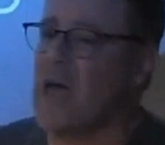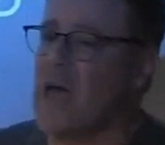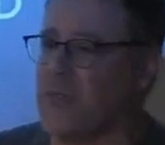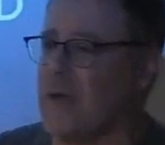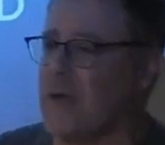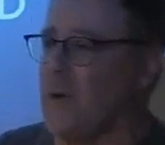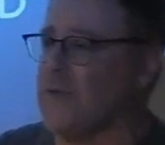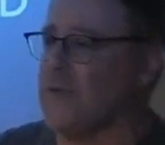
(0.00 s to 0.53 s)

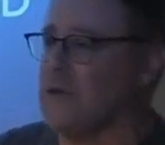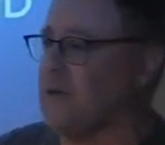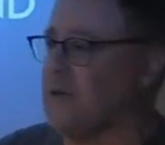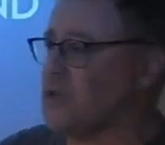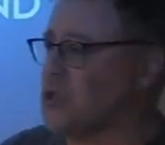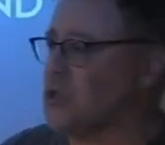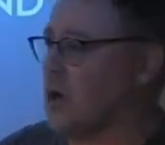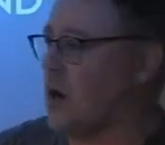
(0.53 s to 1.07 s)
nothing with it.
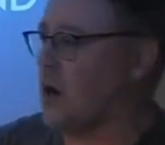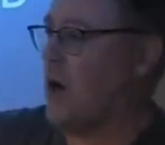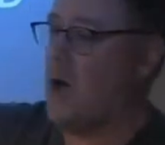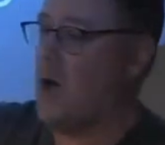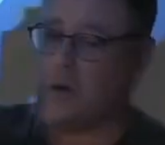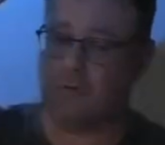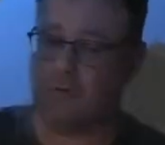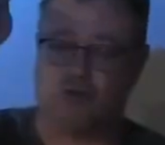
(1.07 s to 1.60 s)
You've just gone,
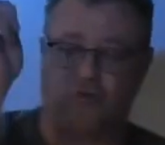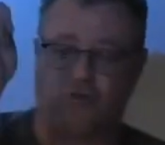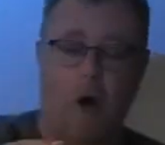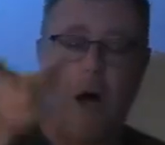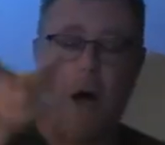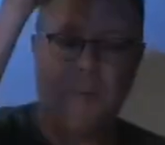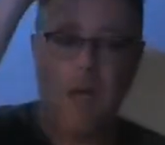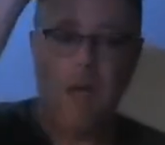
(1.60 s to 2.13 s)
huh,
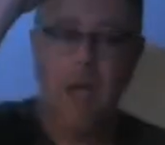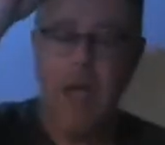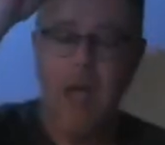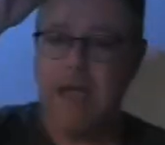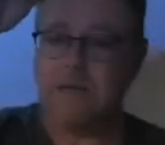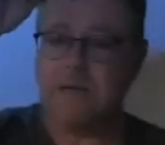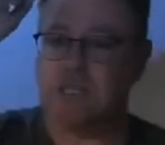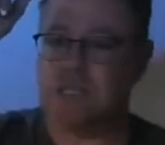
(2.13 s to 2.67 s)
drop
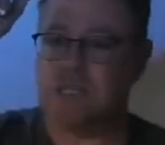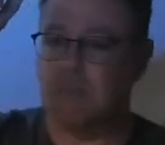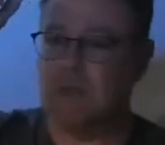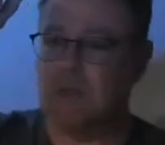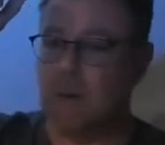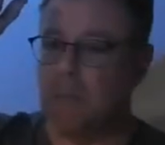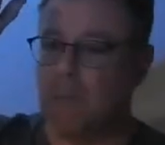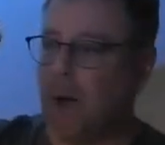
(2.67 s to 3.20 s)
into
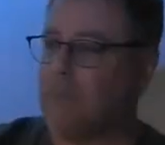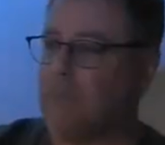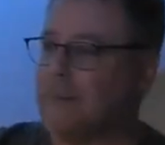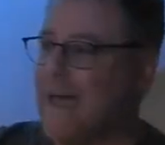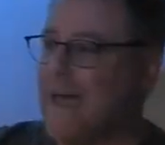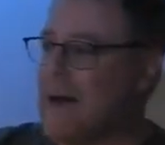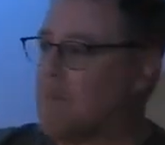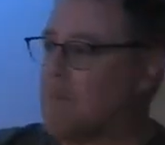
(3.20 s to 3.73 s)
something that
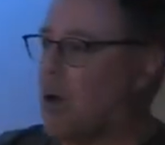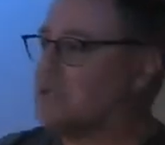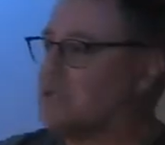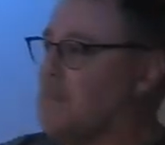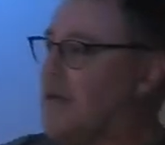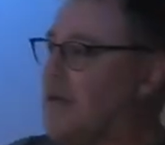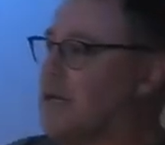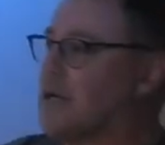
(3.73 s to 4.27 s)
probably had a
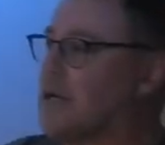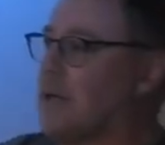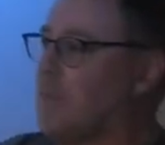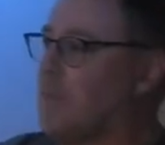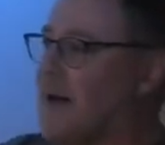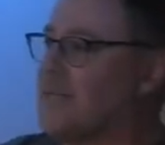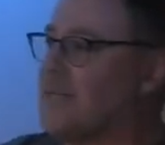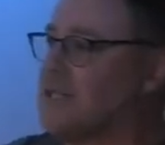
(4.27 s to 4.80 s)
multi-million
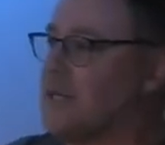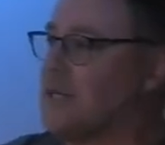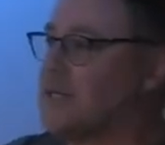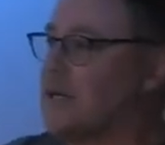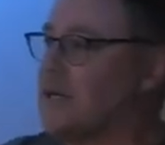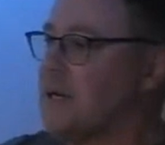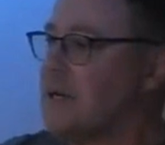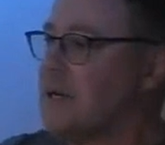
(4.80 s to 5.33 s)
dollar budget.
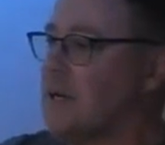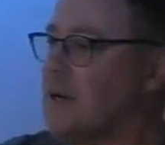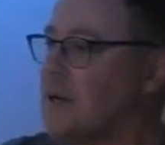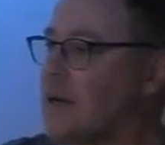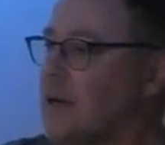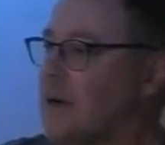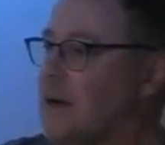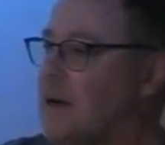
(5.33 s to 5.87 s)

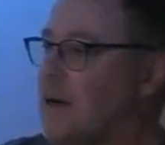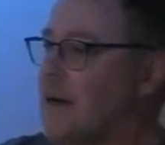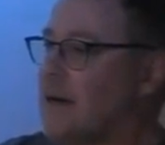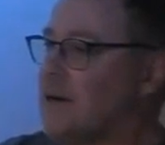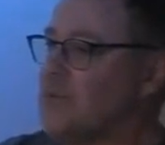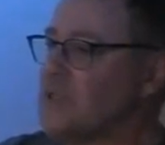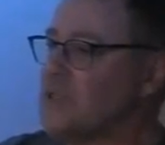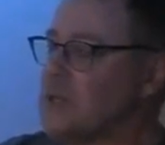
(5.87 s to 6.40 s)

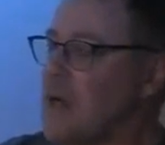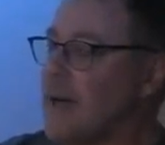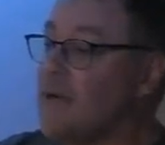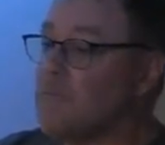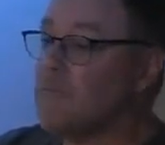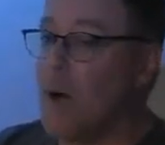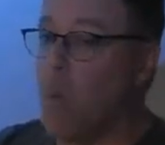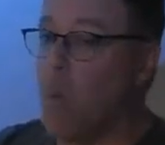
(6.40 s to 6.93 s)
And it was just like,
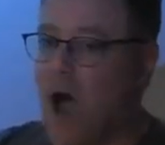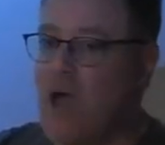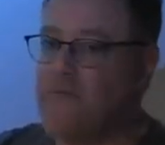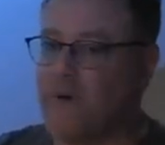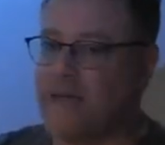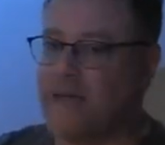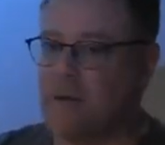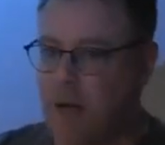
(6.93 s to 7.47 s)
even my
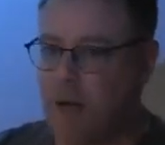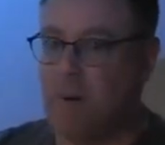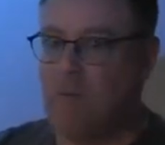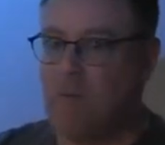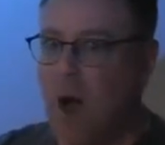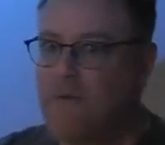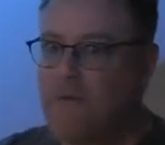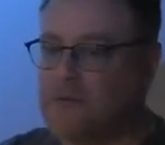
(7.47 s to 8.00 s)
wife, like
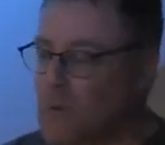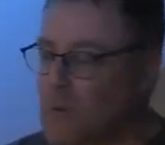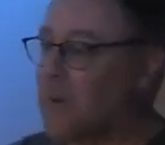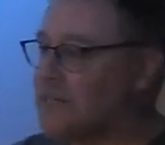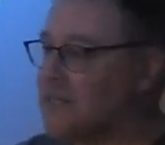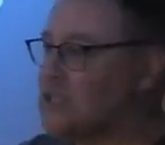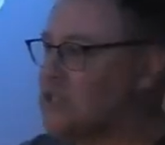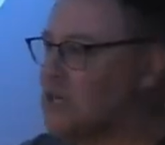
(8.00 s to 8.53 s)
my wife was the one
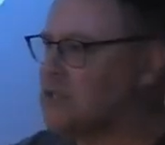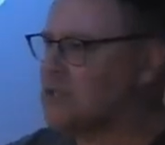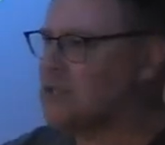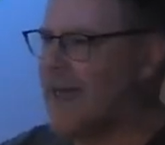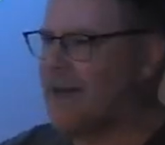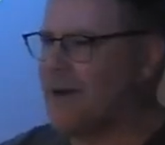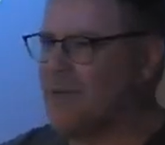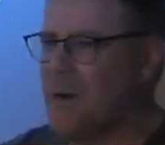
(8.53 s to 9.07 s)
who actually said it. She
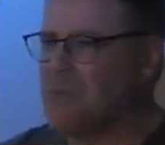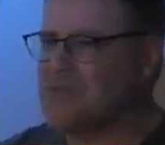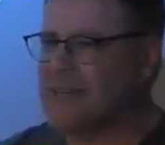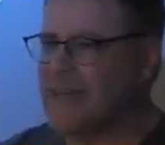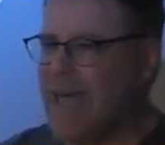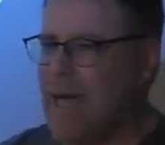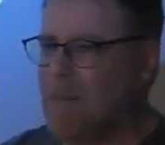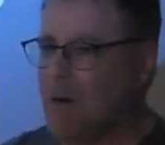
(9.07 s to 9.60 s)
said, hang on, that was
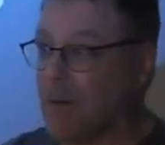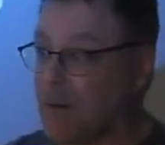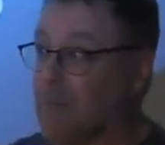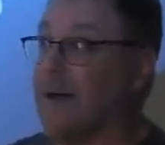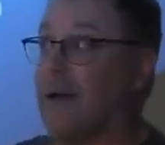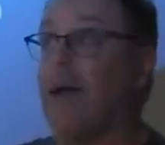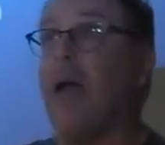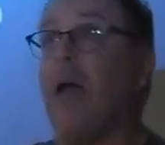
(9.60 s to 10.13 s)
the camel.
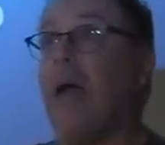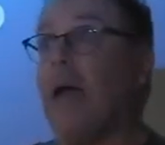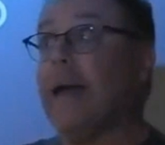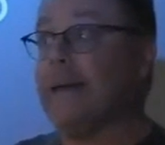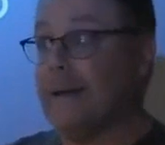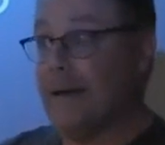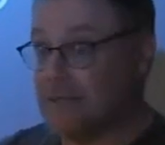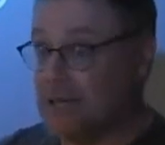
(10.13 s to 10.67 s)
I'm like,
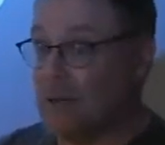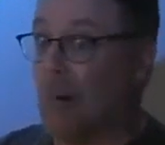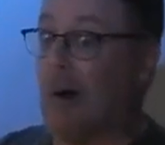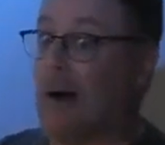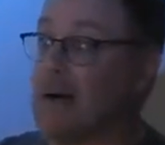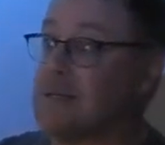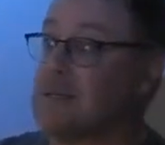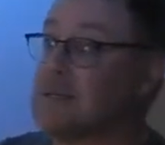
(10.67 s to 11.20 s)
yes, it
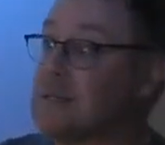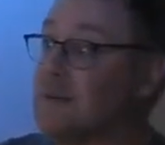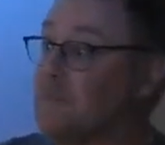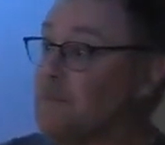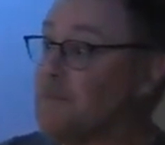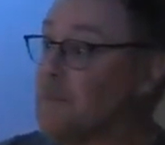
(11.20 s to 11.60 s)
was.